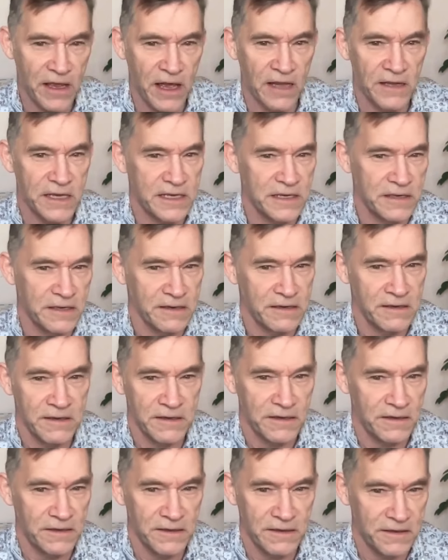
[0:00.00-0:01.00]
I
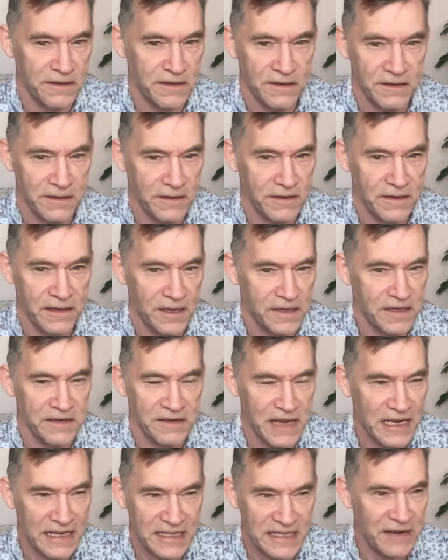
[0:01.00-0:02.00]
didn't
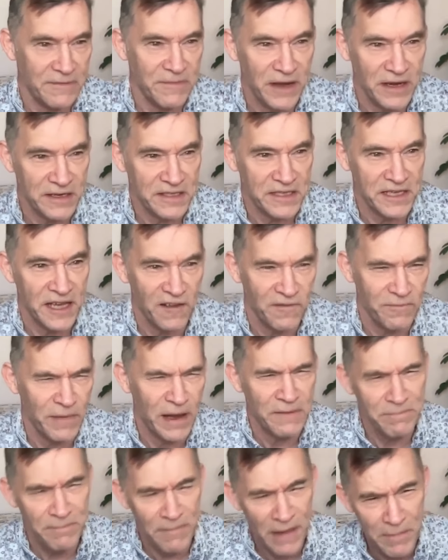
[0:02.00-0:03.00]
accept myself.
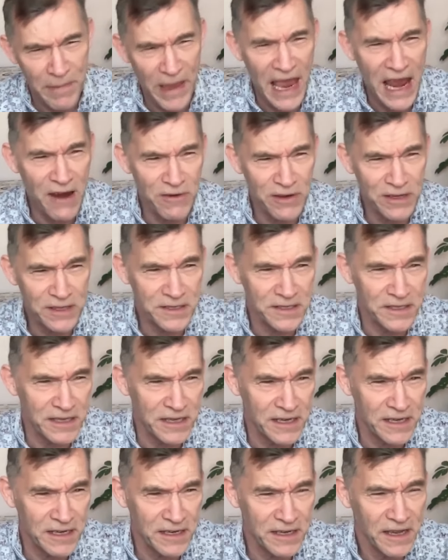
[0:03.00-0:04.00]
My parents,
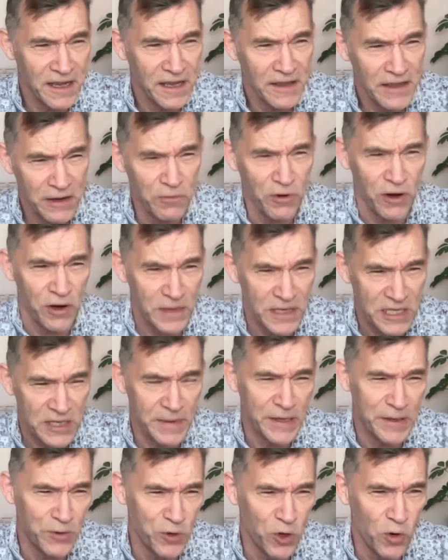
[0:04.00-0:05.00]
they wanted me to
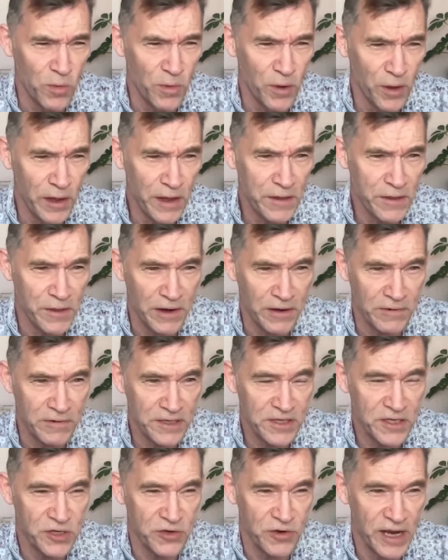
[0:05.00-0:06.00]
be normal. They thought I was
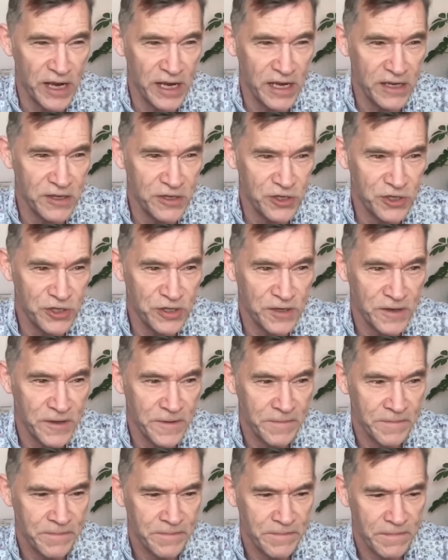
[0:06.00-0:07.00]
strange.
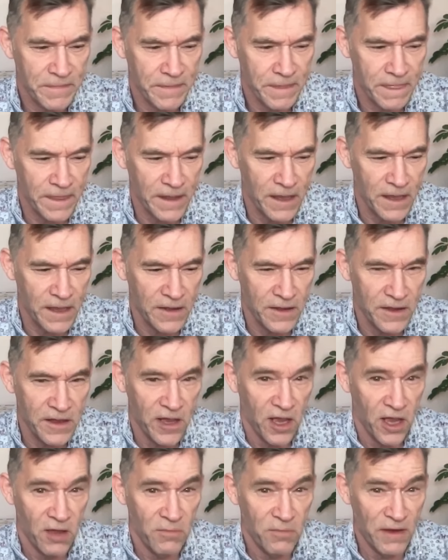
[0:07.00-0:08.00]

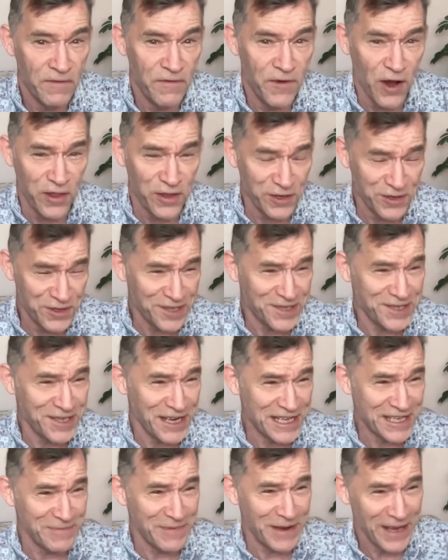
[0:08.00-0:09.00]
My father used to say
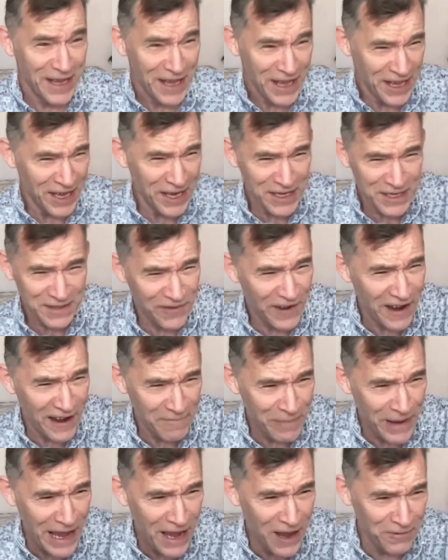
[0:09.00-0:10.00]
to me, "Here's
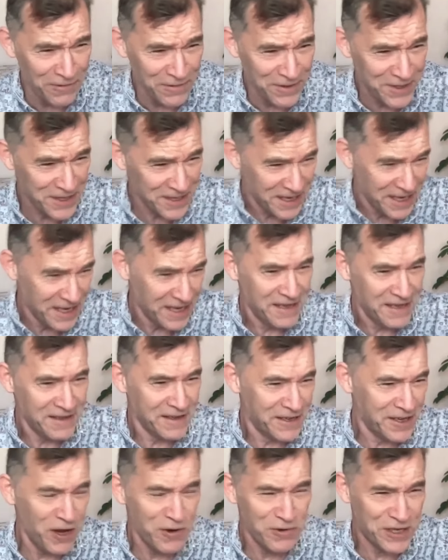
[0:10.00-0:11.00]
£5.
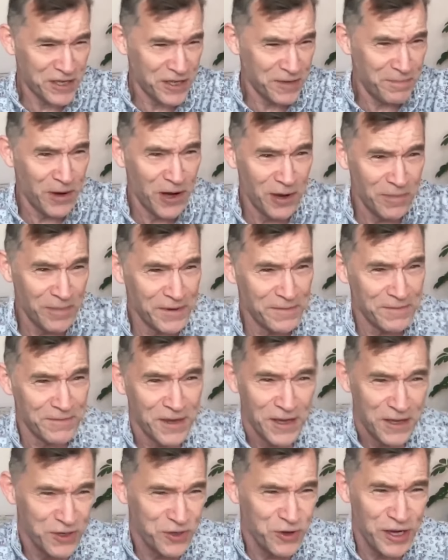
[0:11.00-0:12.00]
Go to the pub and
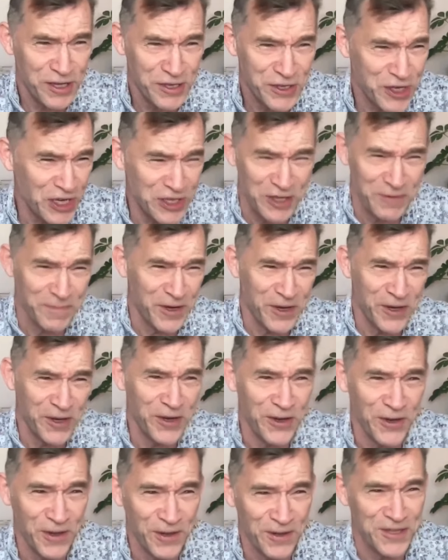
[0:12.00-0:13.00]
try and chat up a
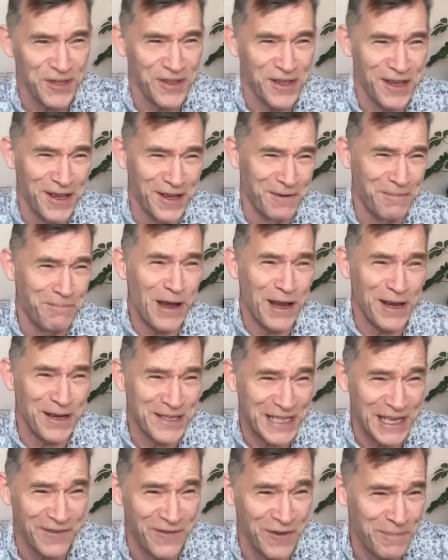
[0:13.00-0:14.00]
girl. So buy
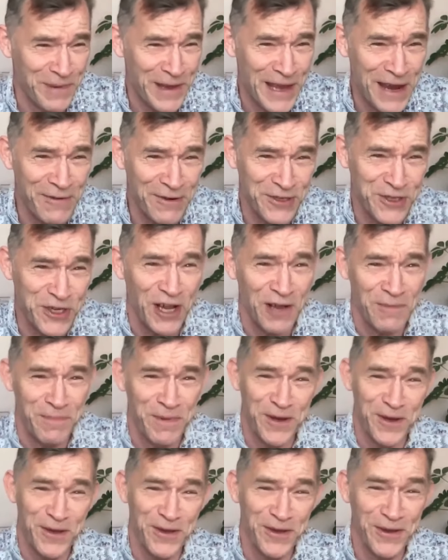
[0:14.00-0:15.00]
yourself a beer and chat up a
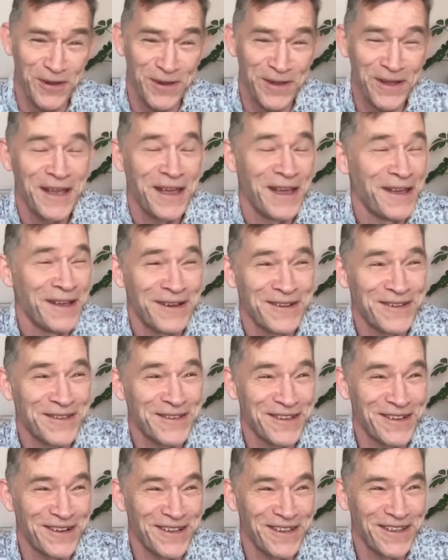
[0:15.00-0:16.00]
girl."
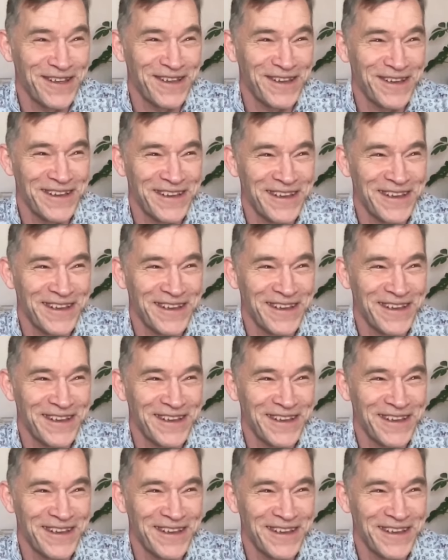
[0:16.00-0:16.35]
Something like that.